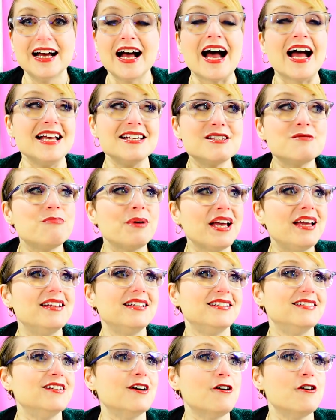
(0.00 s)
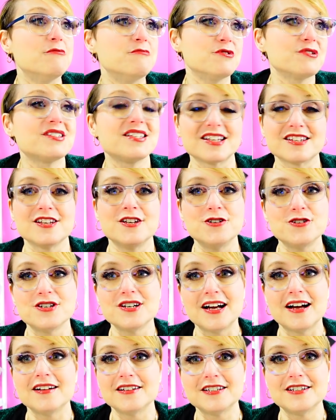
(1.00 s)
I spent almost six hundred
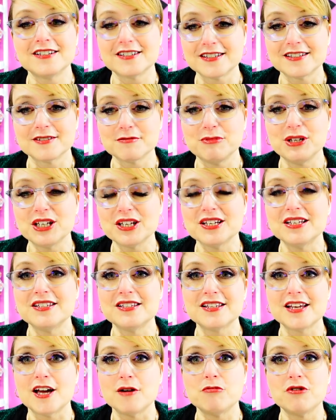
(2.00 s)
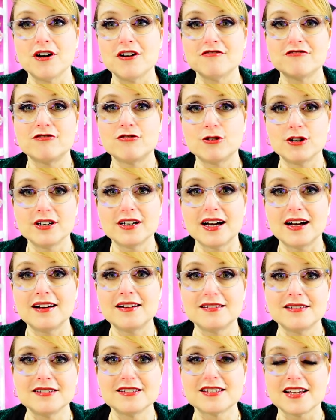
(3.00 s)
dollars because I bought four
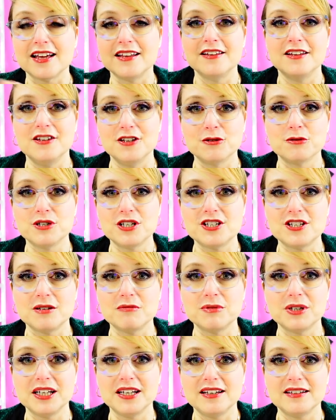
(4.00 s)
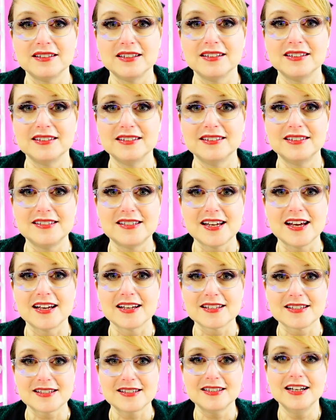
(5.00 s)
dolls and then there was shipping and
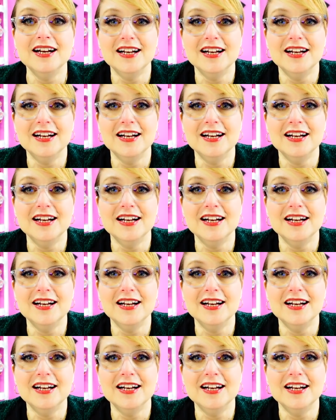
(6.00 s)
tax.